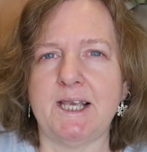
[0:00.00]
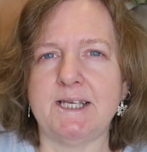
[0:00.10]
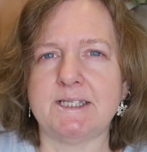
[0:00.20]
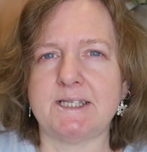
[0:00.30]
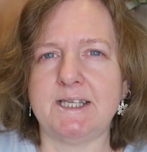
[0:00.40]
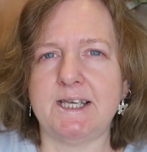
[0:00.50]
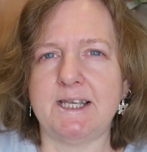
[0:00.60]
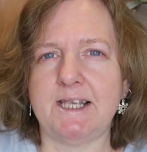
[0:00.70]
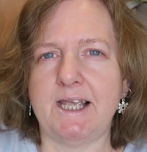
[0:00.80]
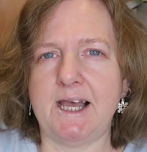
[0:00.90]
it's the
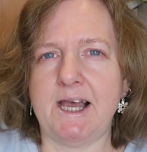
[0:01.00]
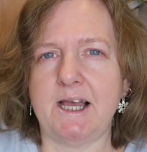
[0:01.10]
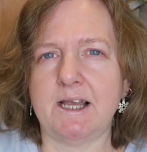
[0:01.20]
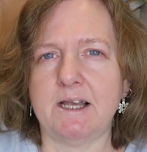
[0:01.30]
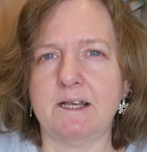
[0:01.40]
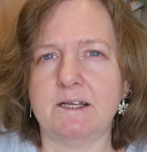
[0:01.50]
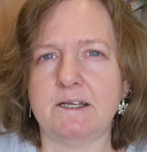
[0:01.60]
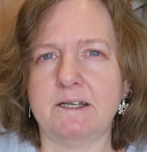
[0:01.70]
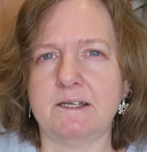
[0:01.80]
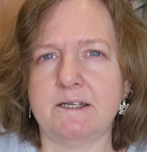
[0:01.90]
yin yang,
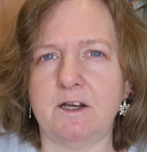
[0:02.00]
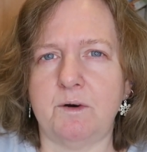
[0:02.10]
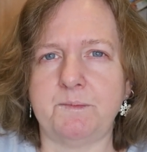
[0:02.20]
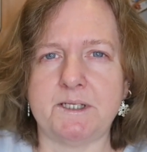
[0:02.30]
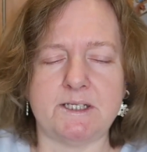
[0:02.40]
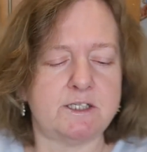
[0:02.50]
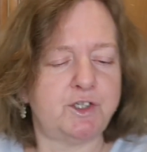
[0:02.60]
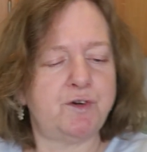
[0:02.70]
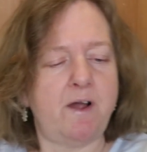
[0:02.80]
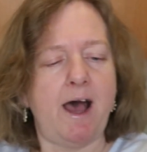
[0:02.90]
opposites
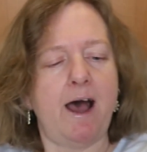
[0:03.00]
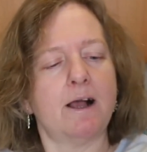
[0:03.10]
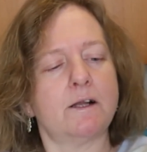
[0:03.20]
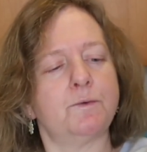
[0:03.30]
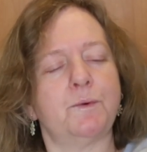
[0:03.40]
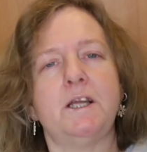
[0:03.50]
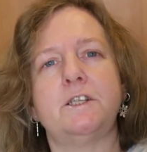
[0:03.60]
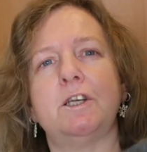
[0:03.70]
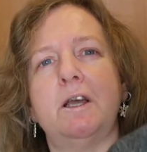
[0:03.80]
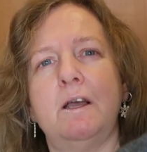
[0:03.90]
attract,
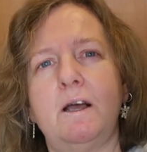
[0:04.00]
which